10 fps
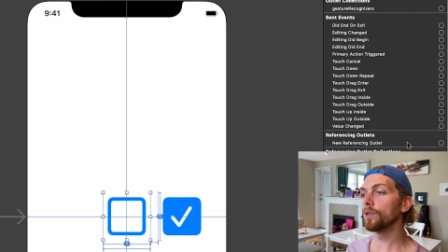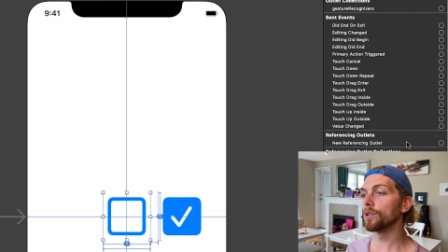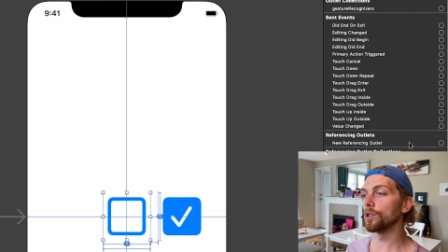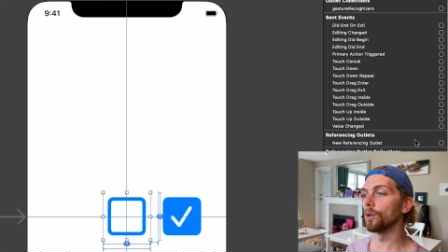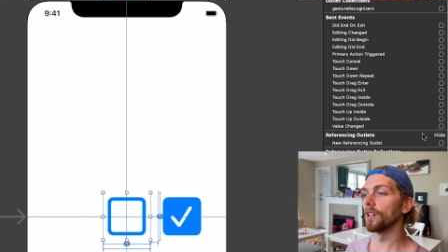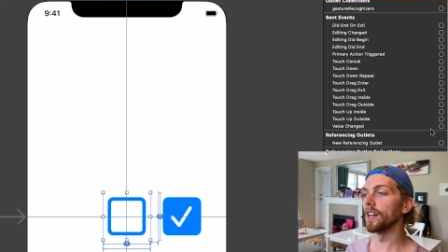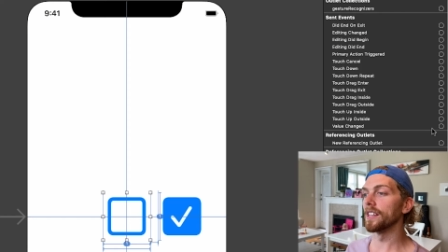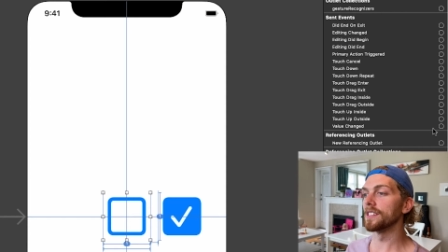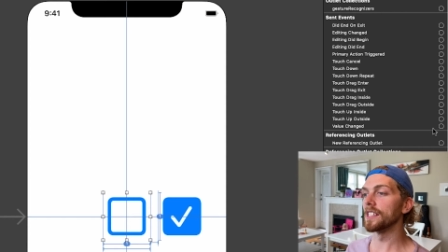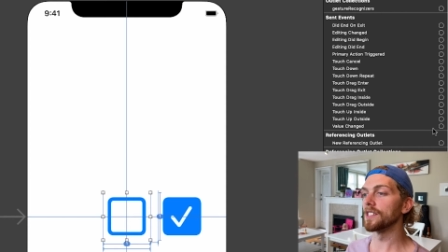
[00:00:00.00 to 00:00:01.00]
controller
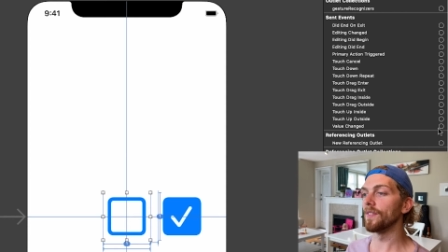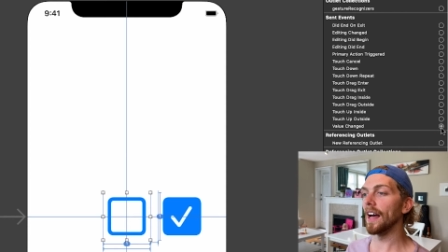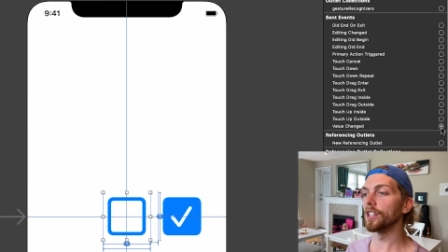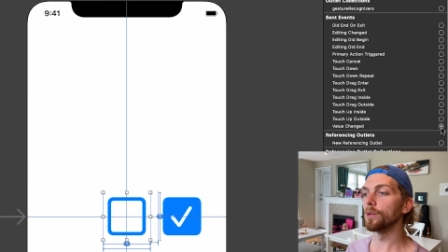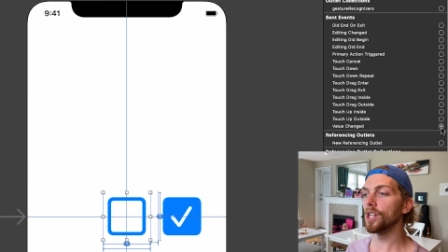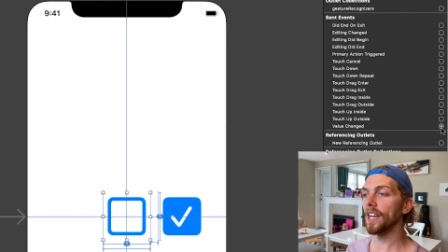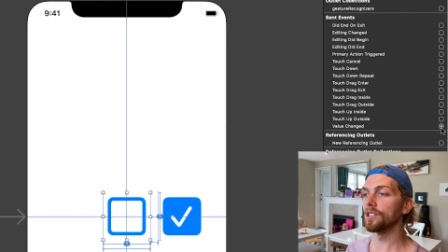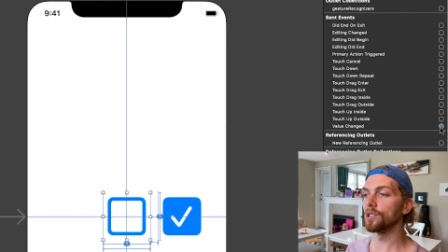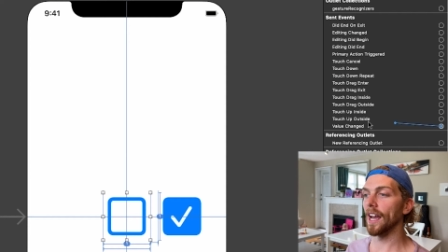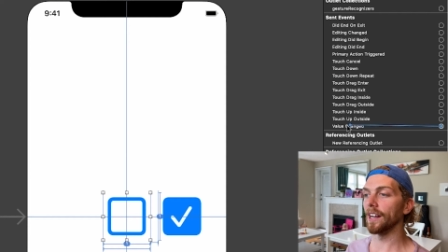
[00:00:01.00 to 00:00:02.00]
is this value
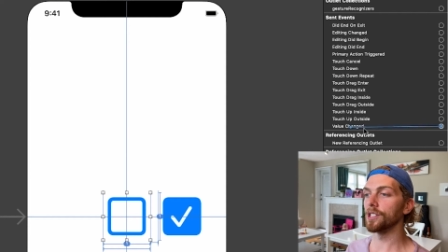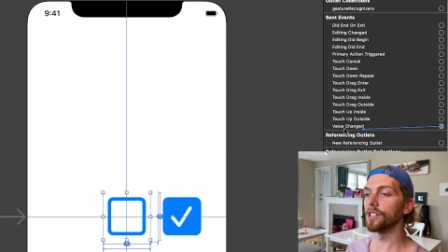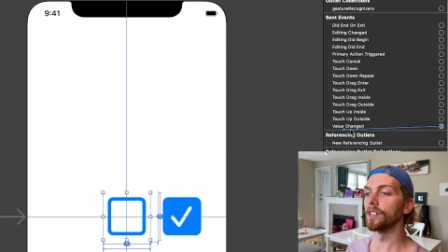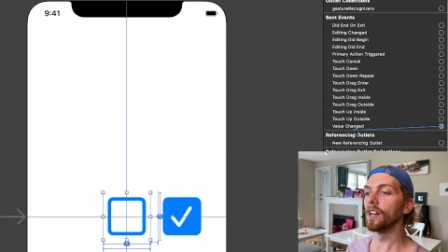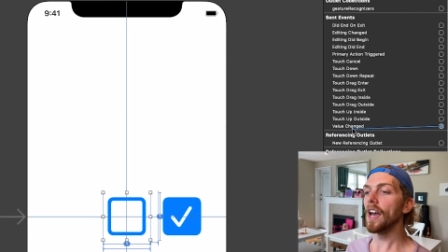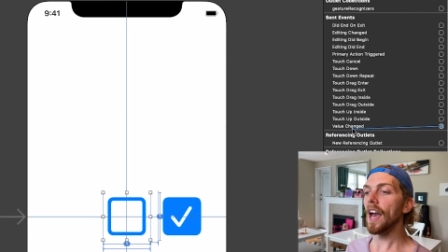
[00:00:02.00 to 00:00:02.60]
changed action.